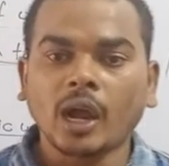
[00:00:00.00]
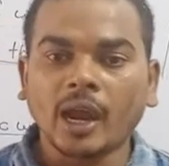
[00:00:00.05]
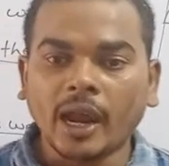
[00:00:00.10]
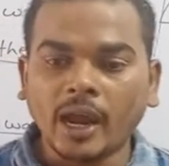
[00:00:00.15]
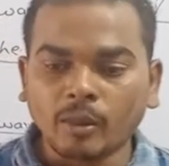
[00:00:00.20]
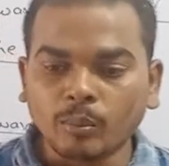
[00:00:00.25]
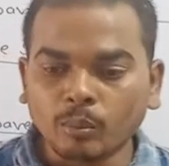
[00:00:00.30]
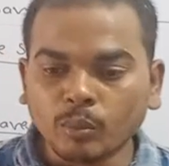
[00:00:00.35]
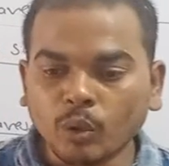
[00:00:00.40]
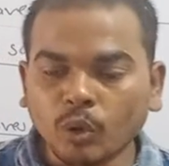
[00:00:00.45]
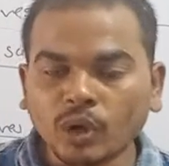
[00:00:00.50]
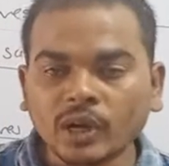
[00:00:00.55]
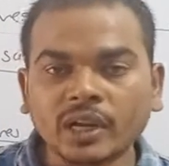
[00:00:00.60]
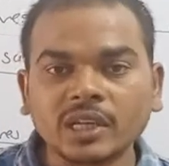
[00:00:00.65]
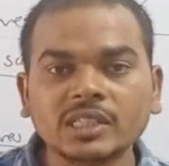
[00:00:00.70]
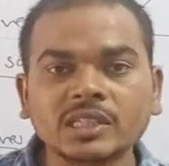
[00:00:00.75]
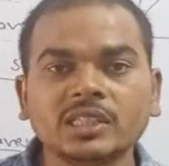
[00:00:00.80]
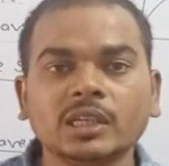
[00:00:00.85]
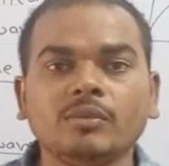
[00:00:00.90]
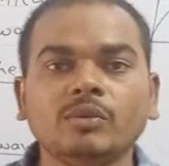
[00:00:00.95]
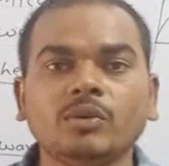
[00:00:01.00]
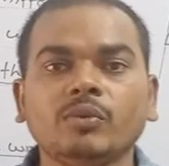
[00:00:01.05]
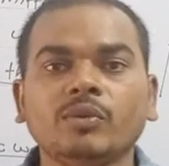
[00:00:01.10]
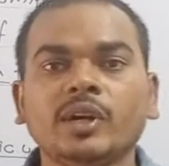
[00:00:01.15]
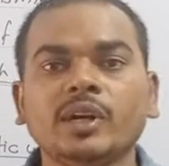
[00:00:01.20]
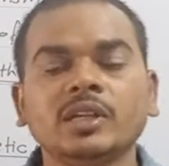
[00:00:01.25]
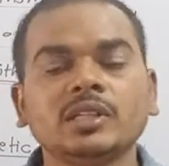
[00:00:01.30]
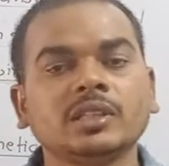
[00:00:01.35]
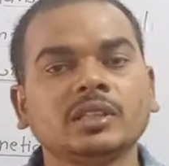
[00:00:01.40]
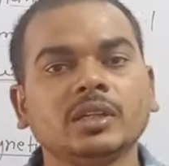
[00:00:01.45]
and more concept we
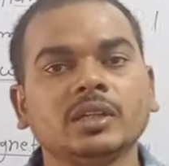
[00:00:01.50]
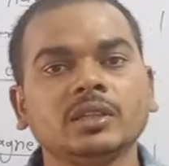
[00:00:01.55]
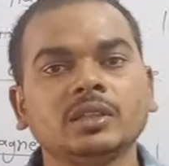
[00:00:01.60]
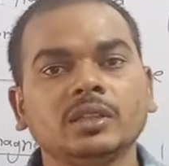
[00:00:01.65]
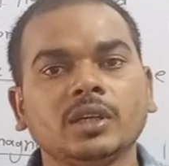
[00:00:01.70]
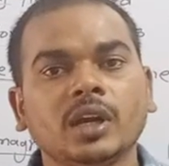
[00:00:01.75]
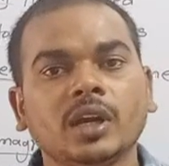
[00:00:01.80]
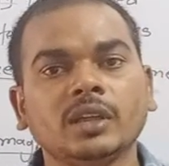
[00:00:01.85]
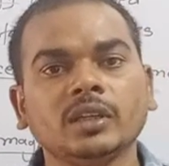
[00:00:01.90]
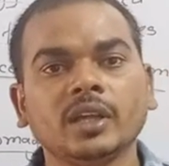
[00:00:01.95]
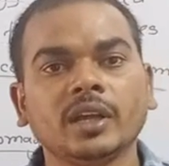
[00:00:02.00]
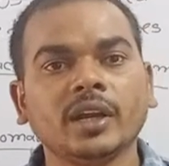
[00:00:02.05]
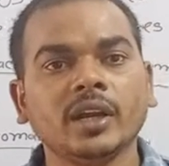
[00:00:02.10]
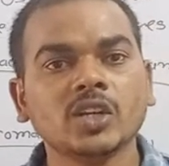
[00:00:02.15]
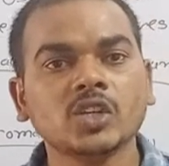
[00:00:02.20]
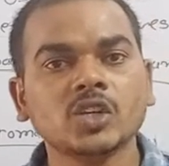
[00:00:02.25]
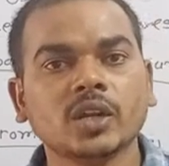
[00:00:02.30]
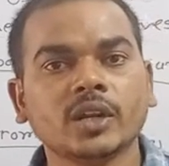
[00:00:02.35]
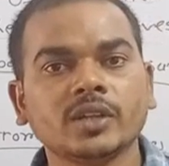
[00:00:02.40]
will discuss in the next